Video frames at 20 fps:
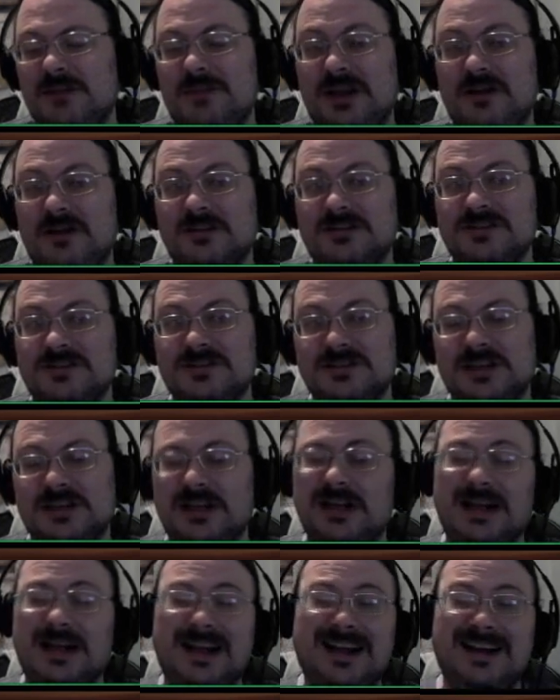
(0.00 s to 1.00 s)
because
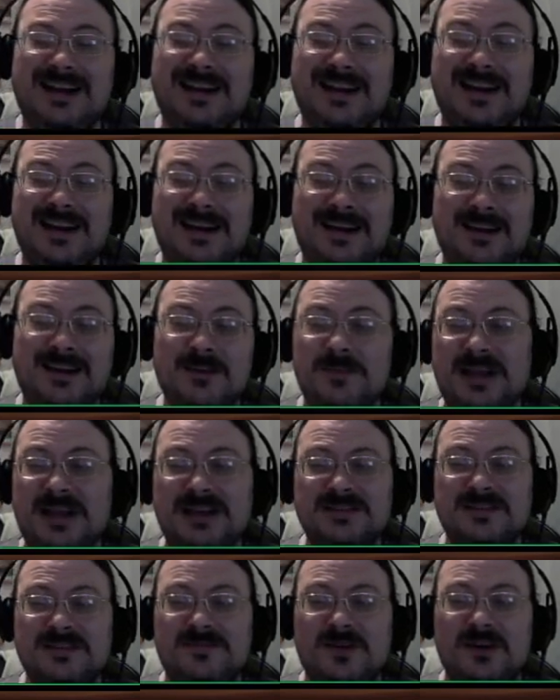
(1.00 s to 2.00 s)
the
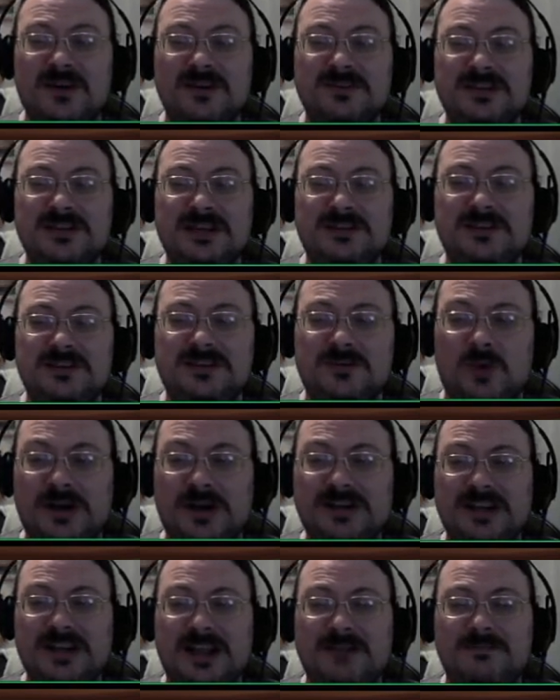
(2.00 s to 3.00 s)
PSFR
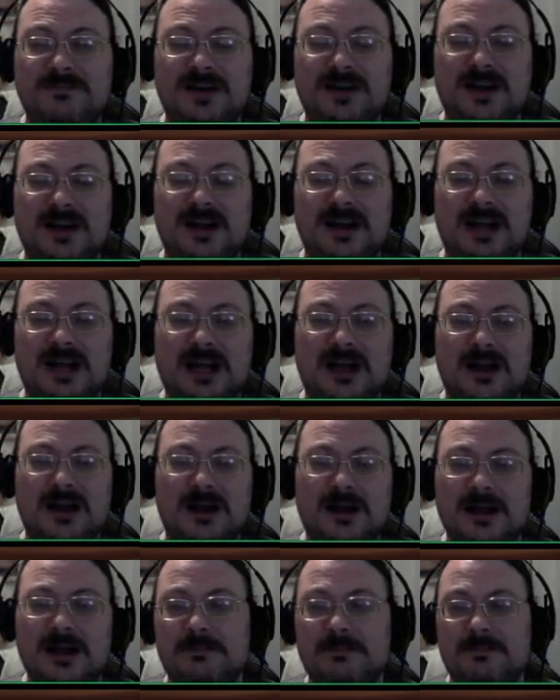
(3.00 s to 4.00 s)
D20,
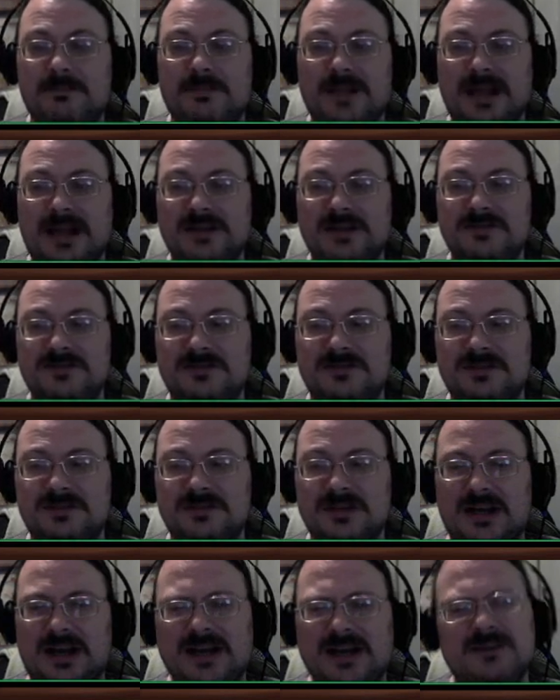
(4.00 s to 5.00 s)
and
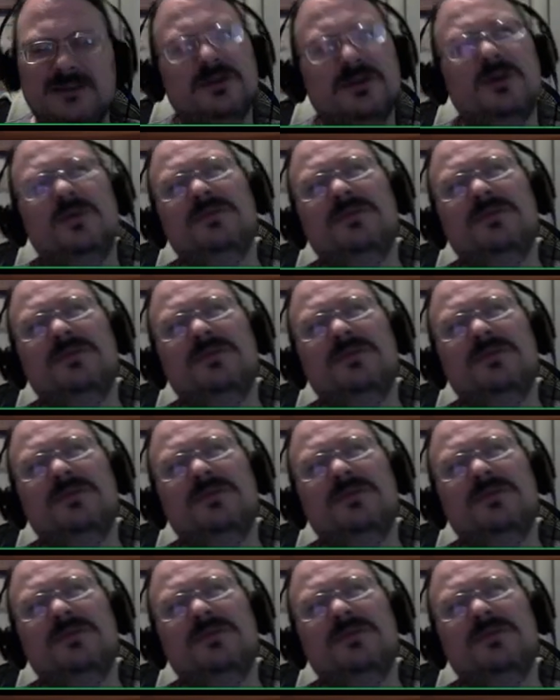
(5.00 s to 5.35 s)
I don't know